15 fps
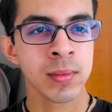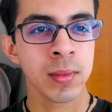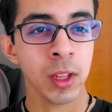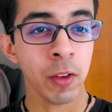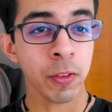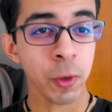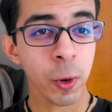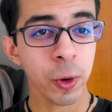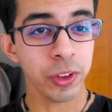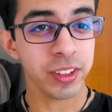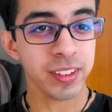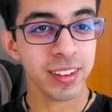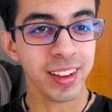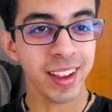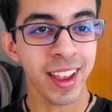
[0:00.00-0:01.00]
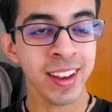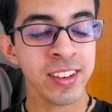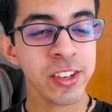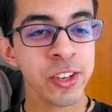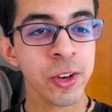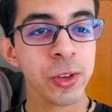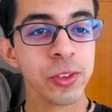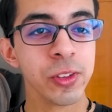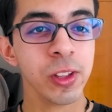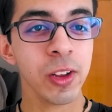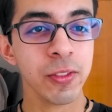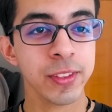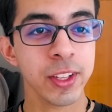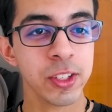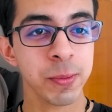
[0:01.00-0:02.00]
Of course, engineers love
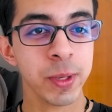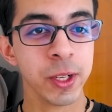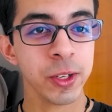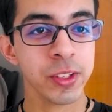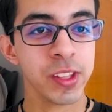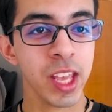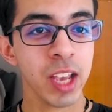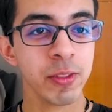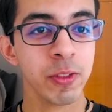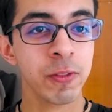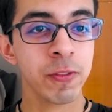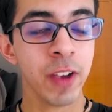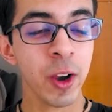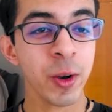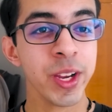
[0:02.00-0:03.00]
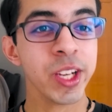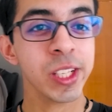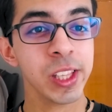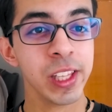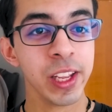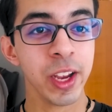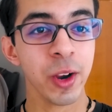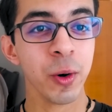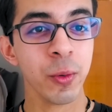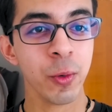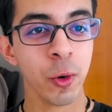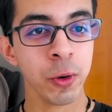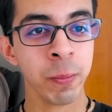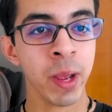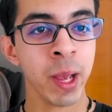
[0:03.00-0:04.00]
this because they have a very clear
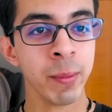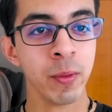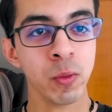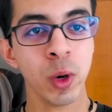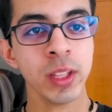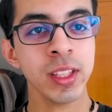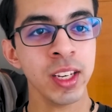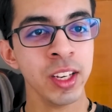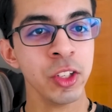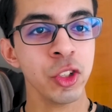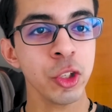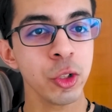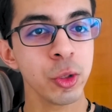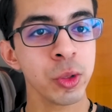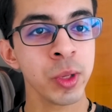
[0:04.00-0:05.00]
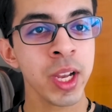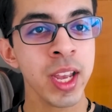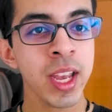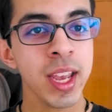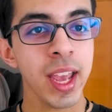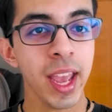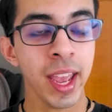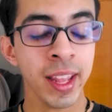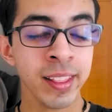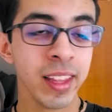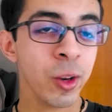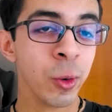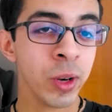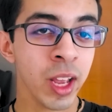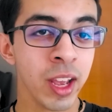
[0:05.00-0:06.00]
roadmap of what they need to do, and they
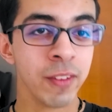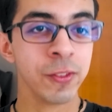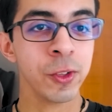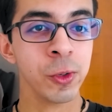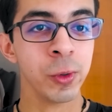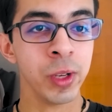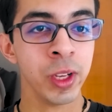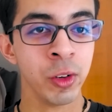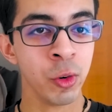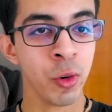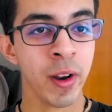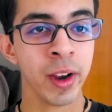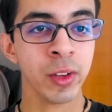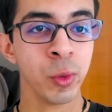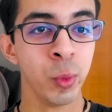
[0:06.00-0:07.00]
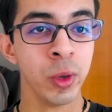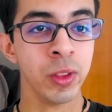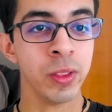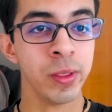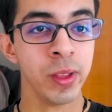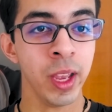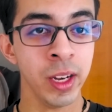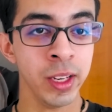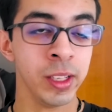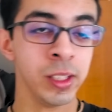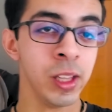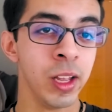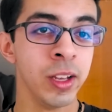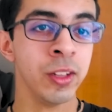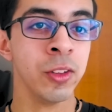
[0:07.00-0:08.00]
don't have to interact with any
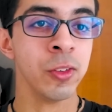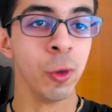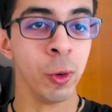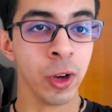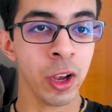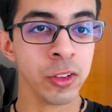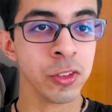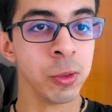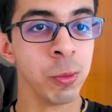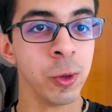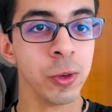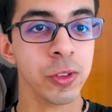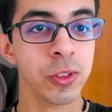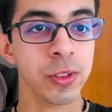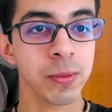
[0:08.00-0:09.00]
clients or customers.